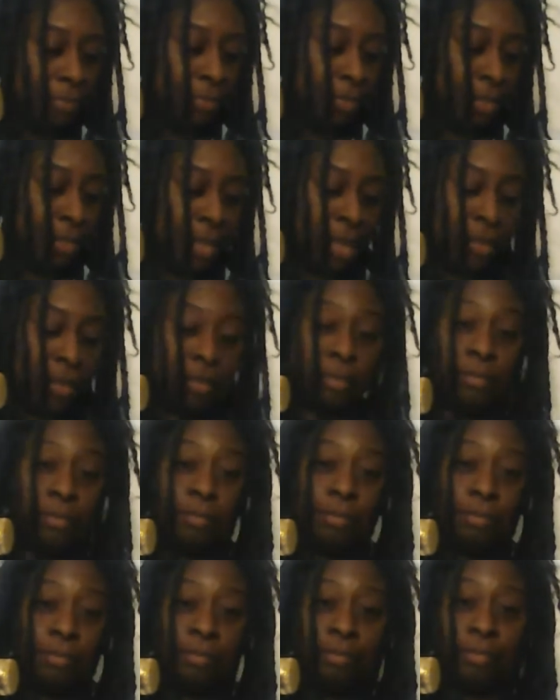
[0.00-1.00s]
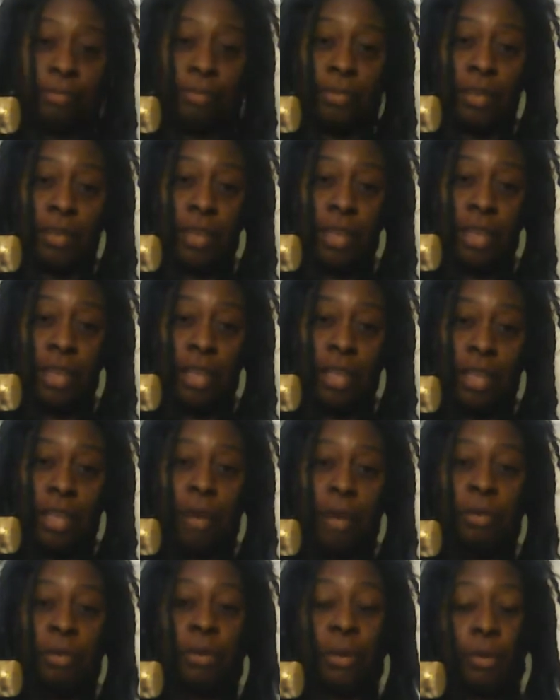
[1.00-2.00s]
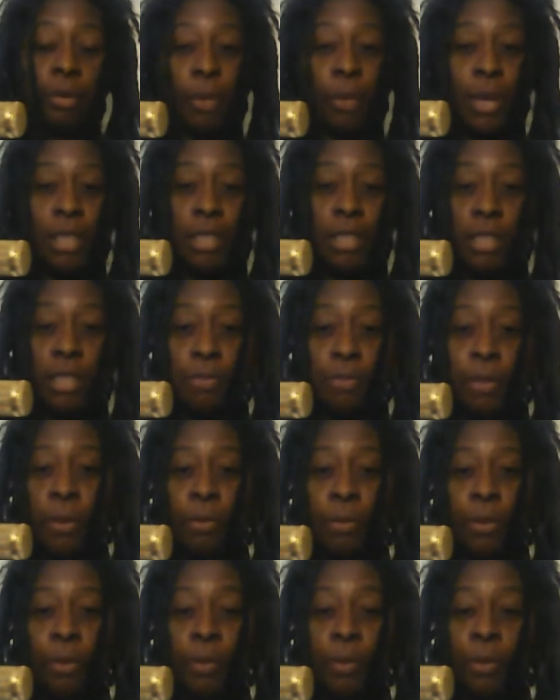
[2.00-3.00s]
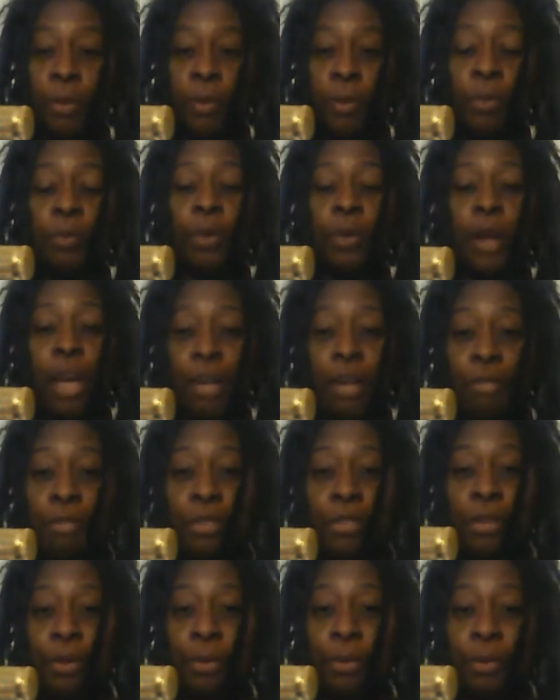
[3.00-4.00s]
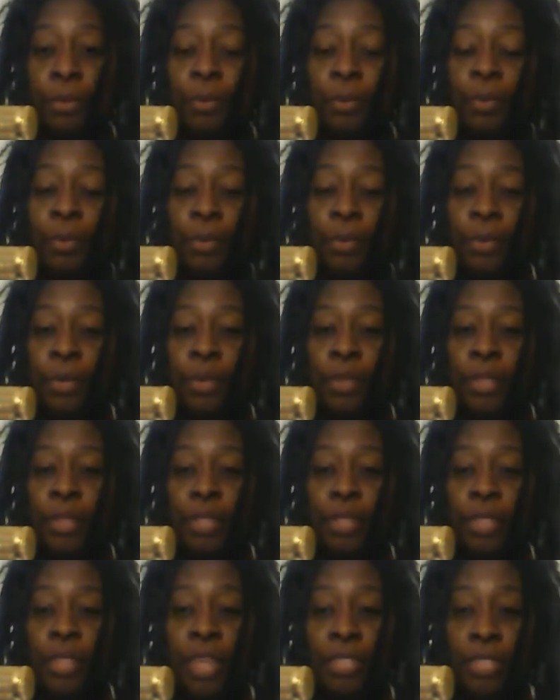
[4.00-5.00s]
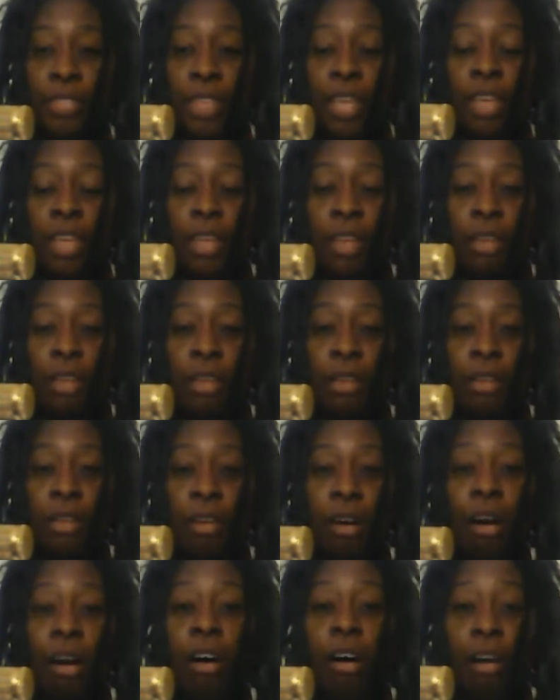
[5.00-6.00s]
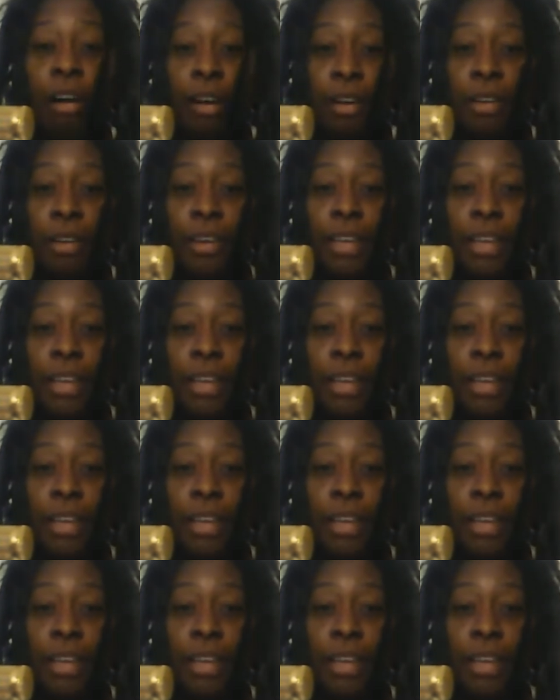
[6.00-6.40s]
Now, I'm going to rate these people what I feel that they are.